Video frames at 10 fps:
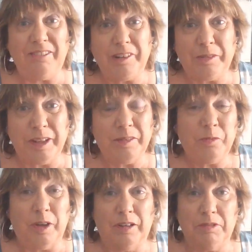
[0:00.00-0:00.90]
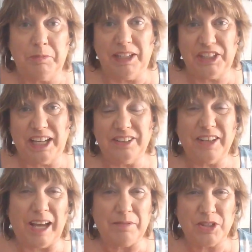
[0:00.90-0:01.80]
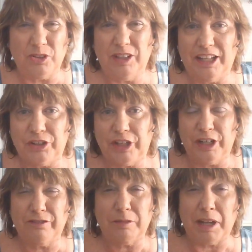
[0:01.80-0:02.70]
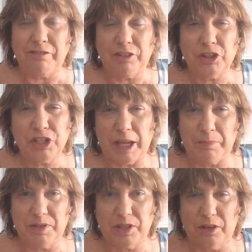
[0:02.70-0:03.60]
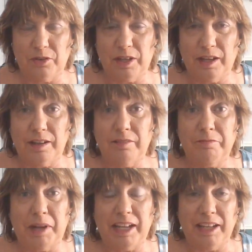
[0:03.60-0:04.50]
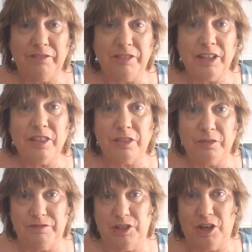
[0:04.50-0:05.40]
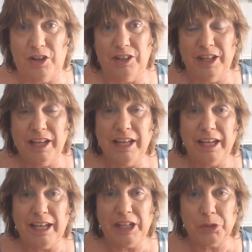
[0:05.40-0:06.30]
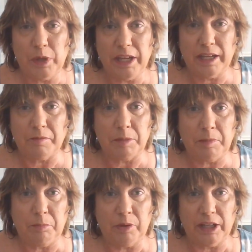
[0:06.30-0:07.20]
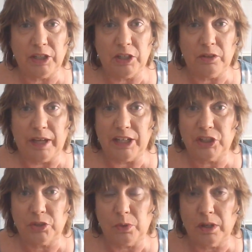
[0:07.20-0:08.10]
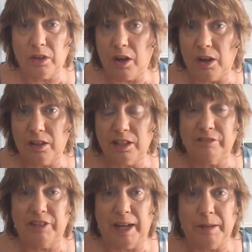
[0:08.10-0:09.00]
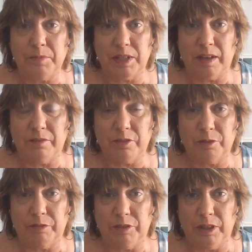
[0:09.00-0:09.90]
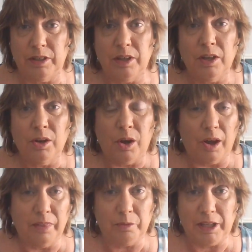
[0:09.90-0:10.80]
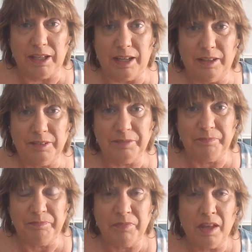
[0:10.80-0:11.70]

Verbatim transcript: Hi everyone, welcome to my channel. I'm so glad you're here for my first episode of my Infinite Thrift Haul. Each week I'm going to be bringing you a short haul of items that I've thrifted on the weekend.